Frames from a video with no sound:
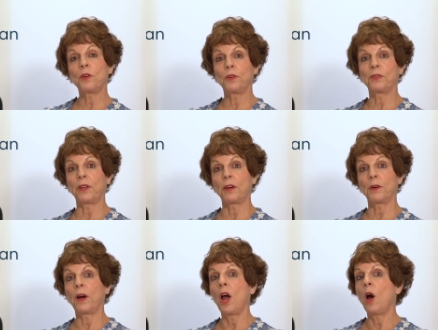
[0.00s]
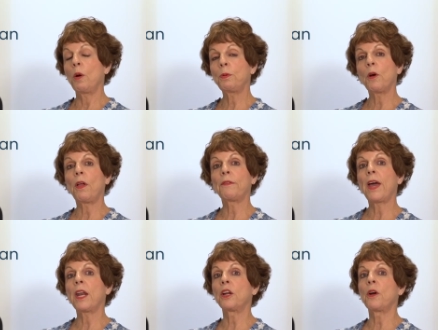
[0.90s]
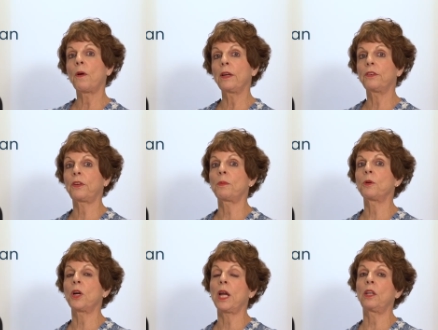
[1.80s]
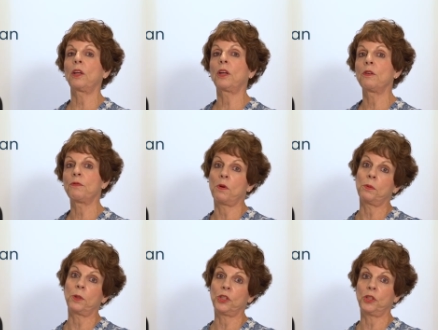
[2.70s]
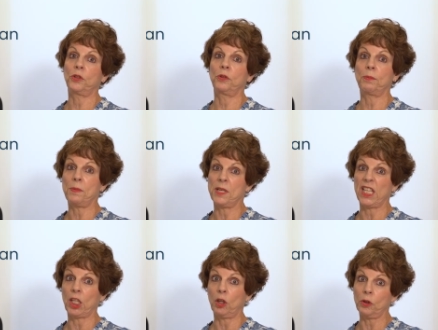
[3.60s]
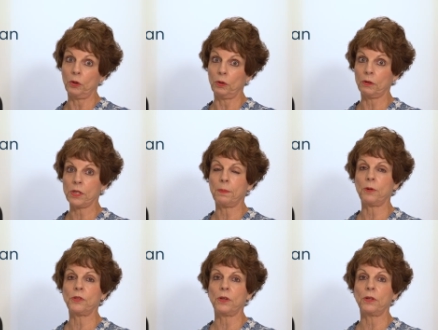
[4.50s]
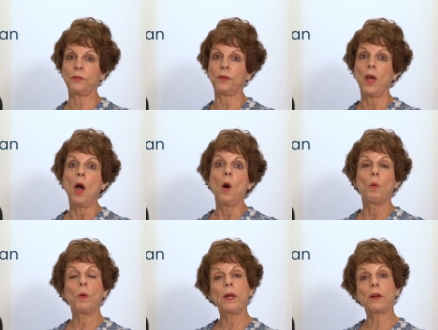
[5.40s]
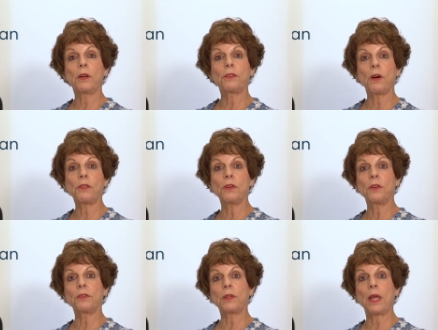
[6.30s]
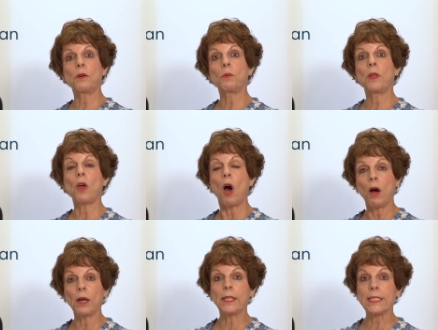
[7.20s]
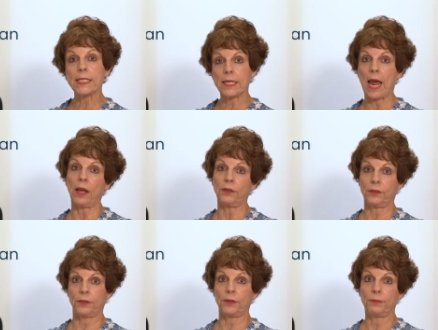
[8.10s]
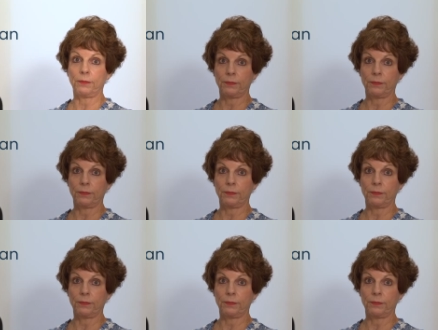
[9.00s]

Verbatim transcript: newsletter. Hope you all have had a great summer and looking forward to maybe a little cooler temperatures. We are going to start the newsletter with August stats.